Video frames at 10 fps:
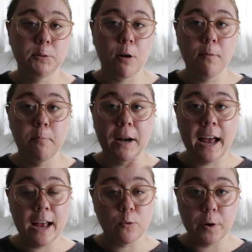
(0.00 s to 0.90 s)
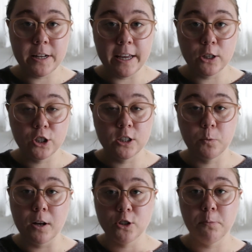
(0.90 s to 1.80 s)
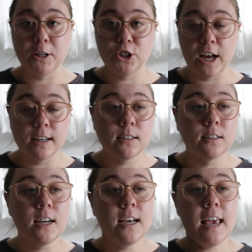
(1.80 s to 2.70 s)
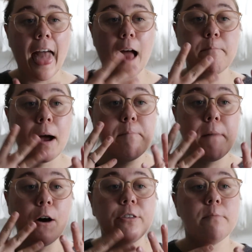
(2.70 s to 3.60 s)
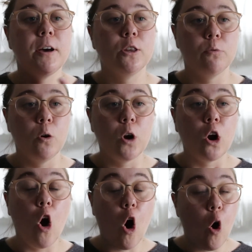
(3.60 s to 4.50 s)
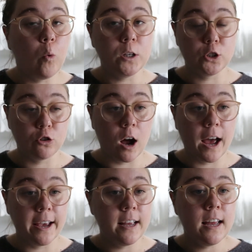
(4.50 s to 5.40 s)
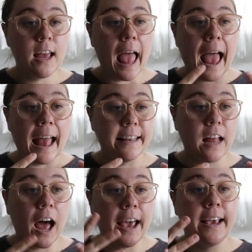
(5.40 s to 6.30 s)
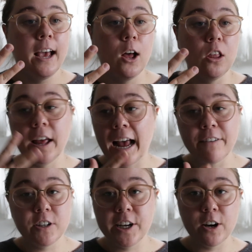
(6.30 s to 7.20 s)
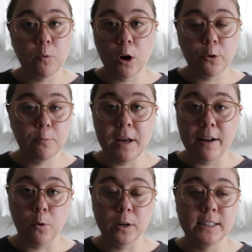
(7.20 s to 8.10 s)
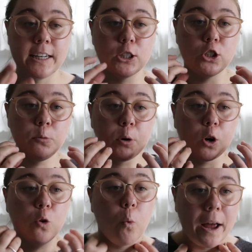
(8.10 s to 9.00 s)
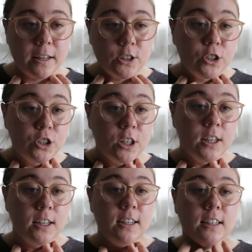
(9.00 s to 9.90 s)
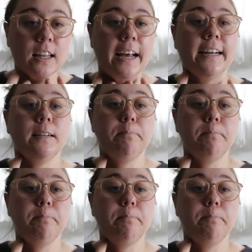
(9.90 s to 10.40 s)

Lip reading: problem, but I had radiation as well to my chest, and my mouth and my throat are always dry. And I have to carry water with me everywhere because it gets super quenched. Like,